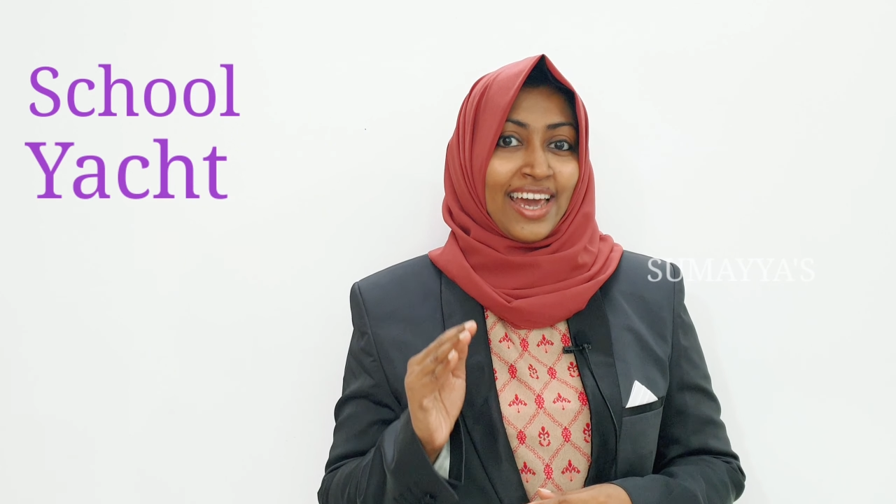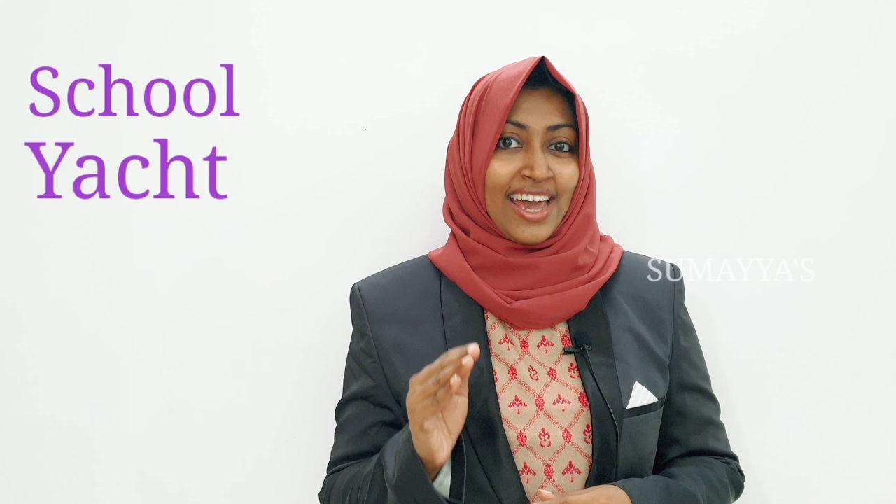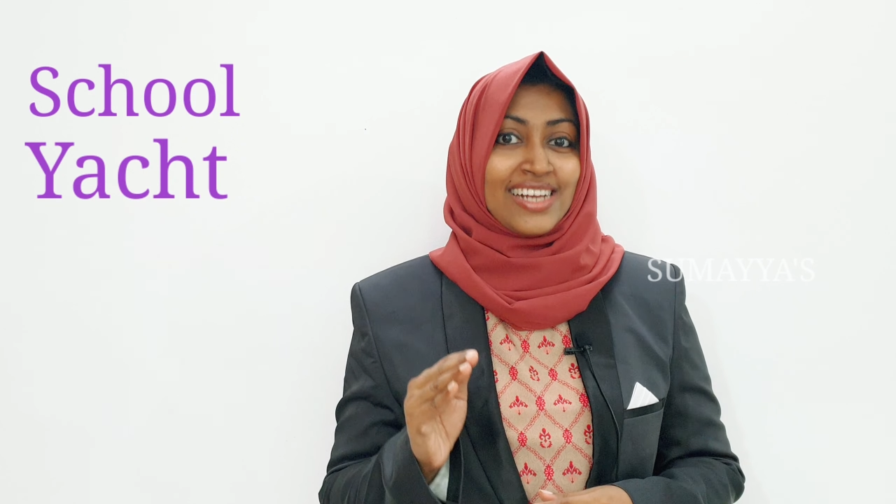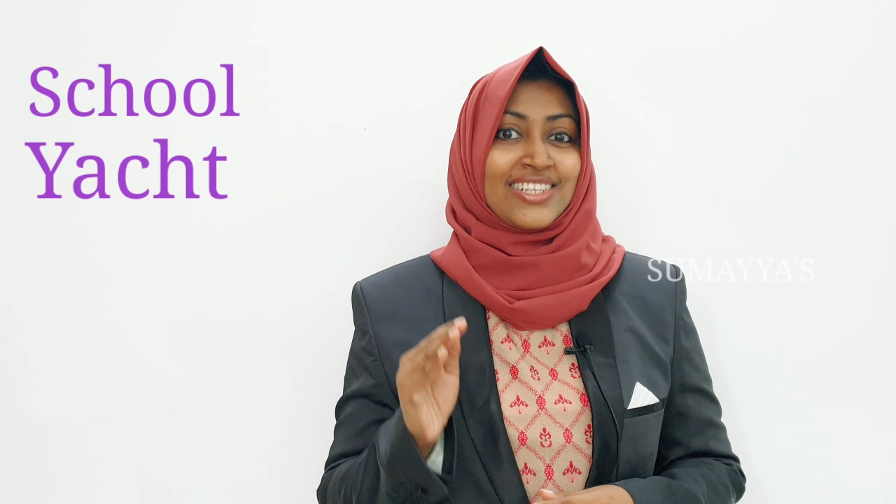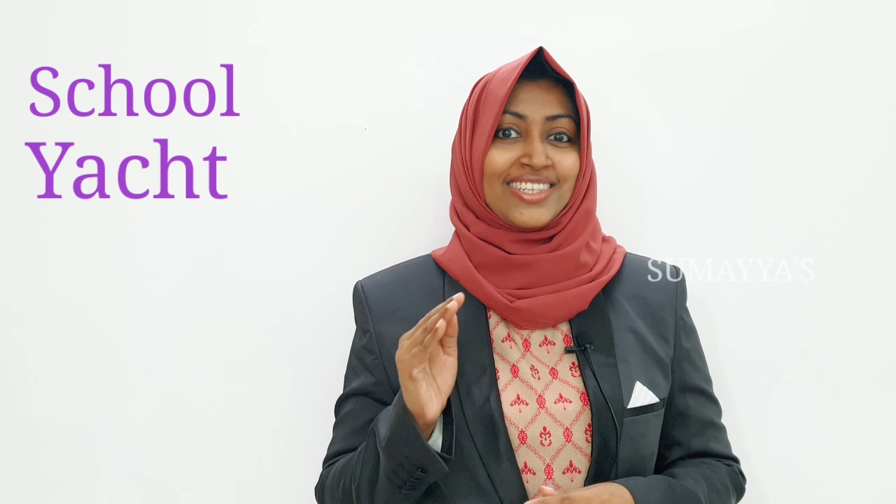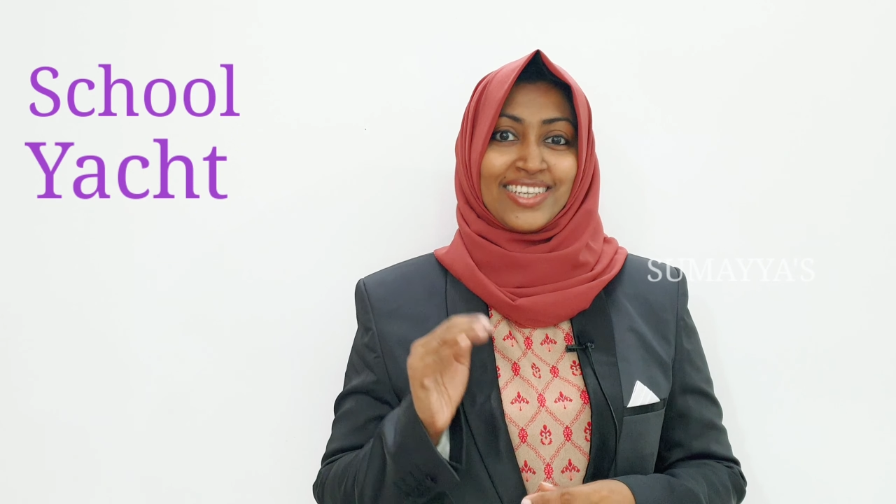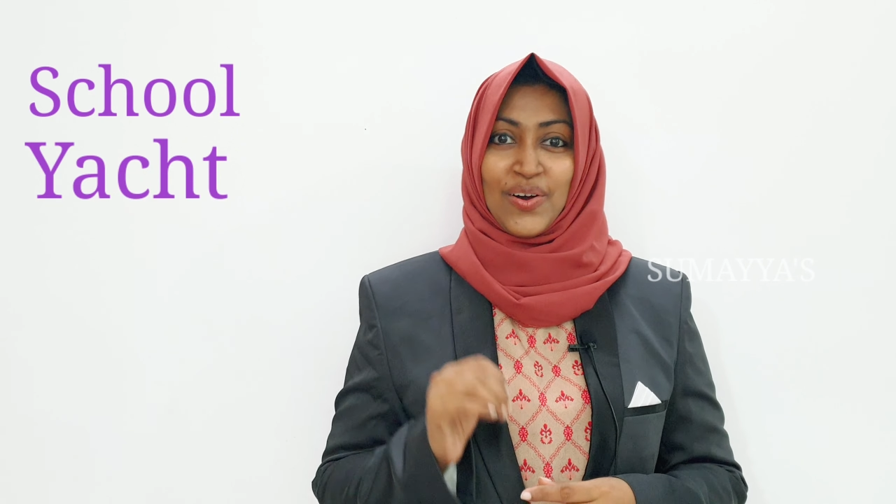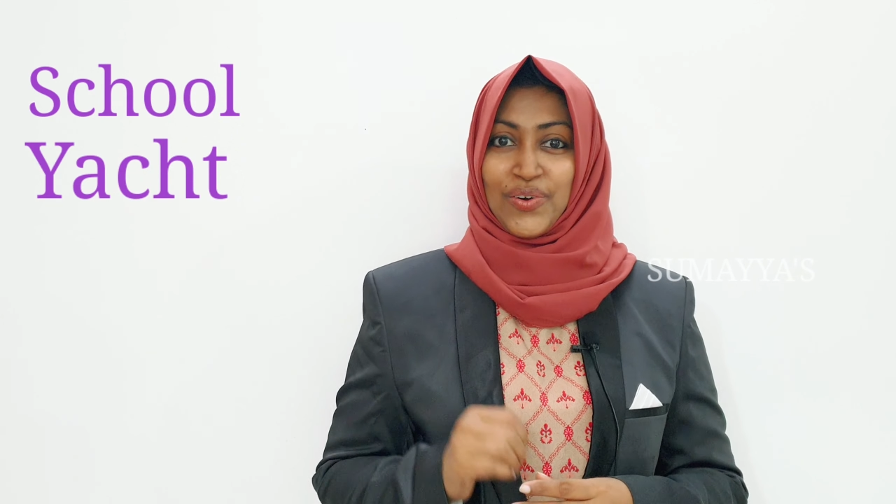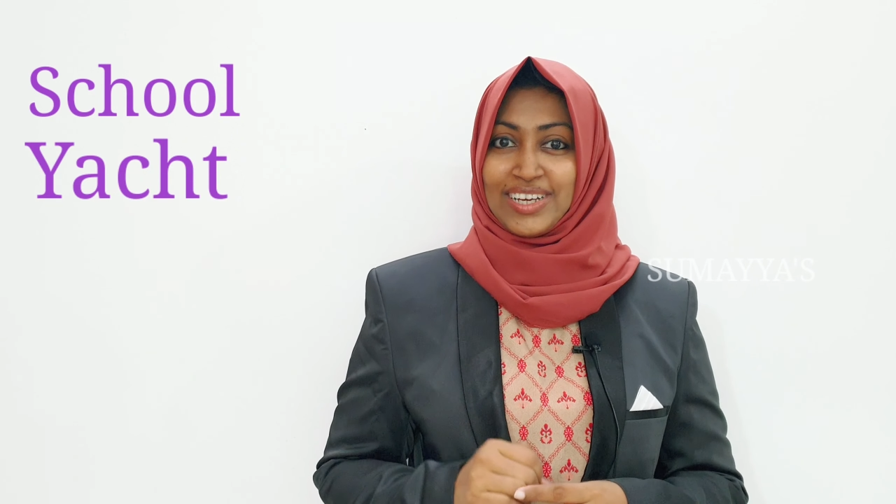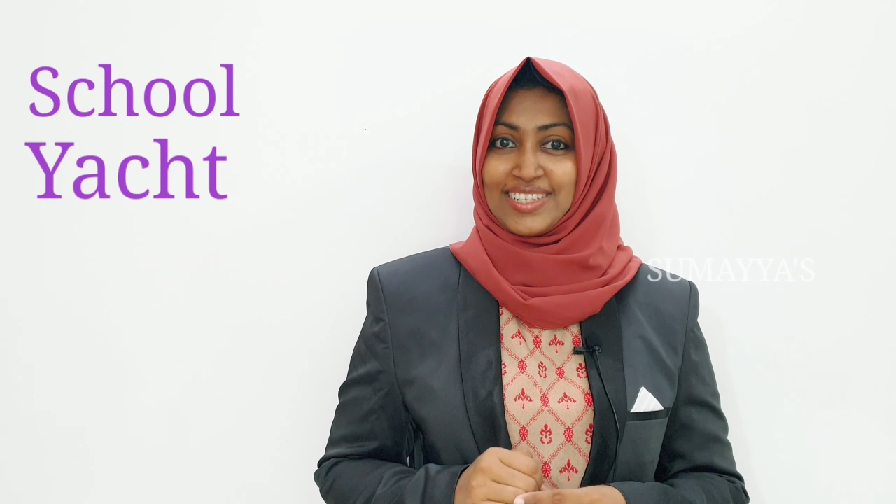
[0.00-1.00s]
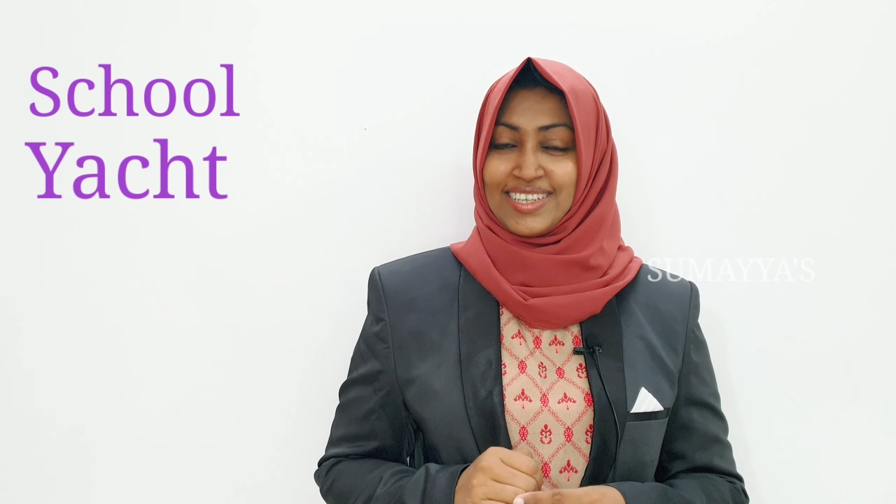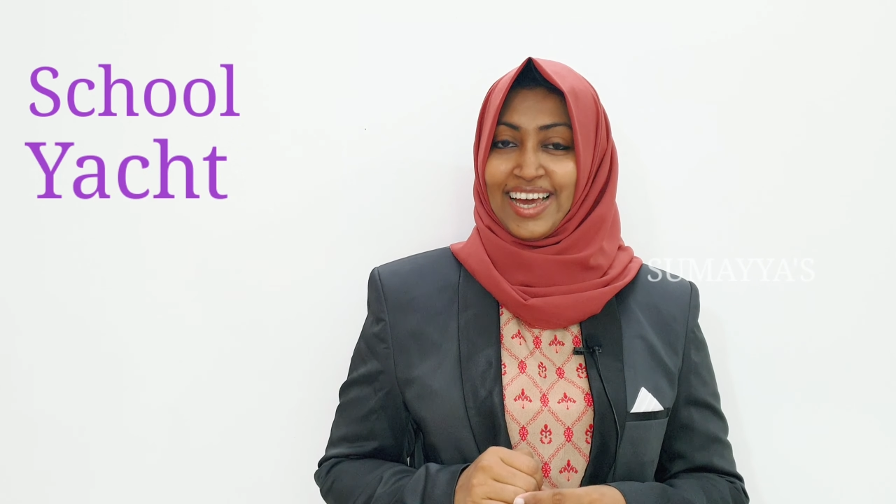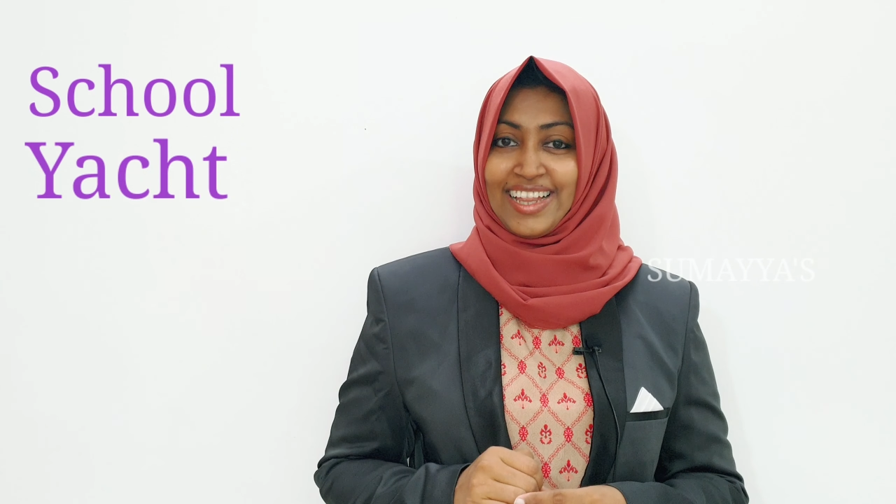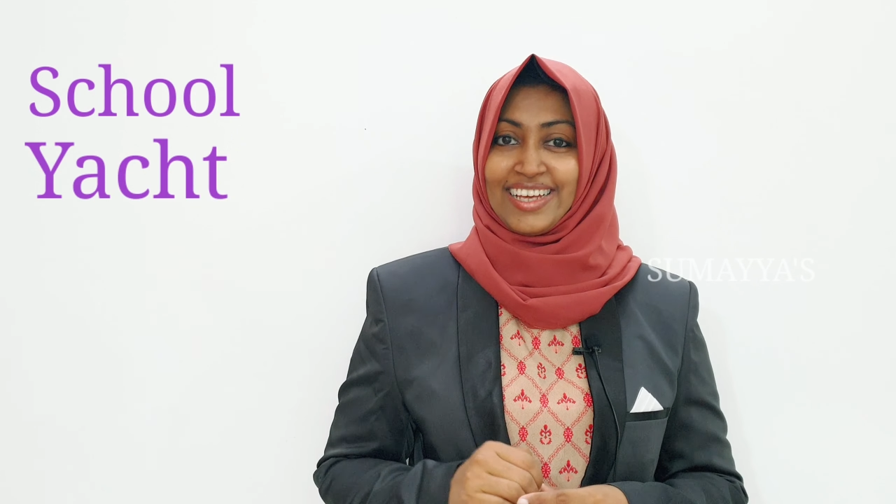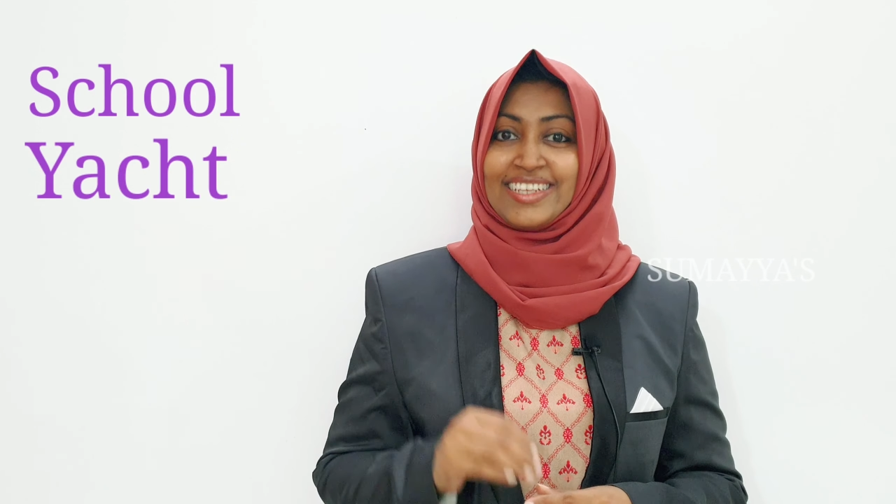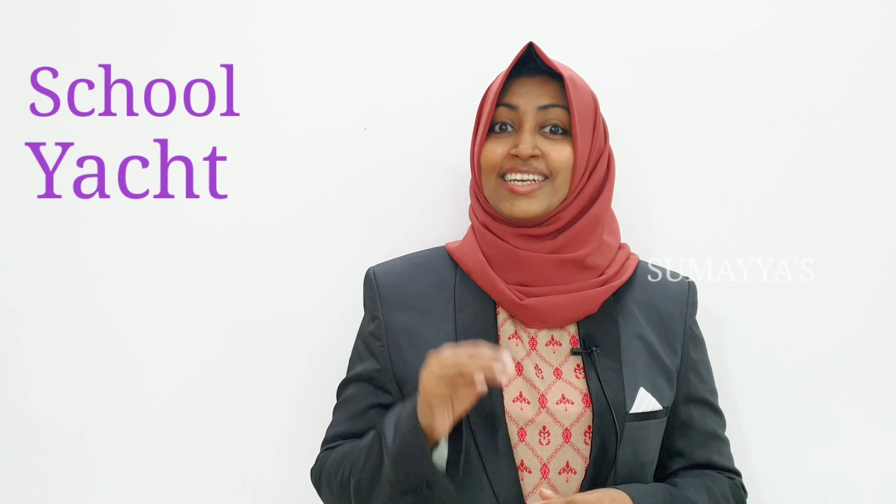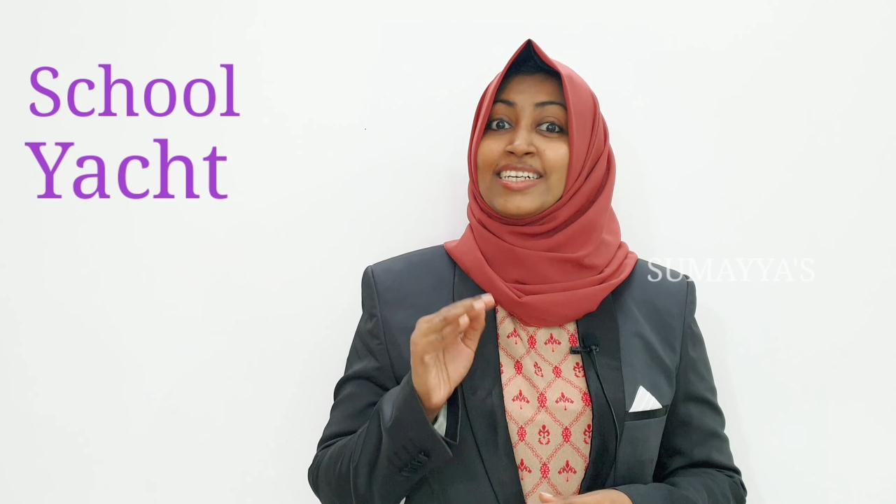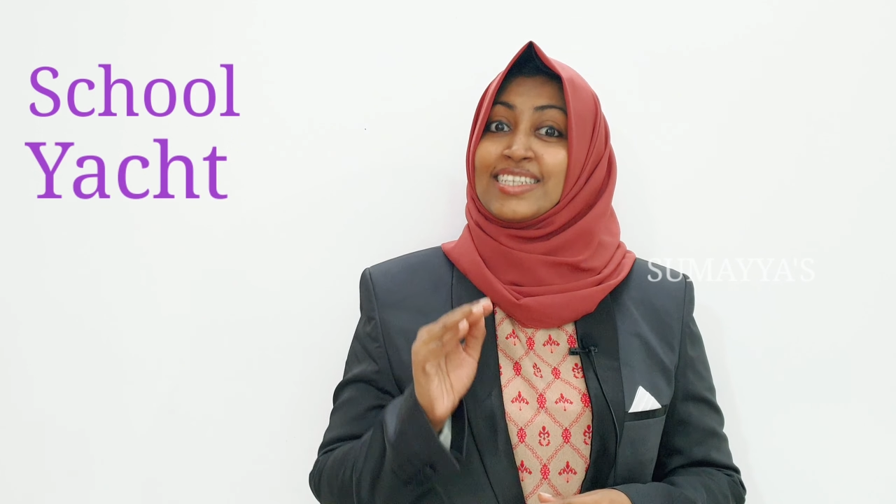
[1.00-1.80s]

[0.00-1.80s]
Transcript: H sound is silent,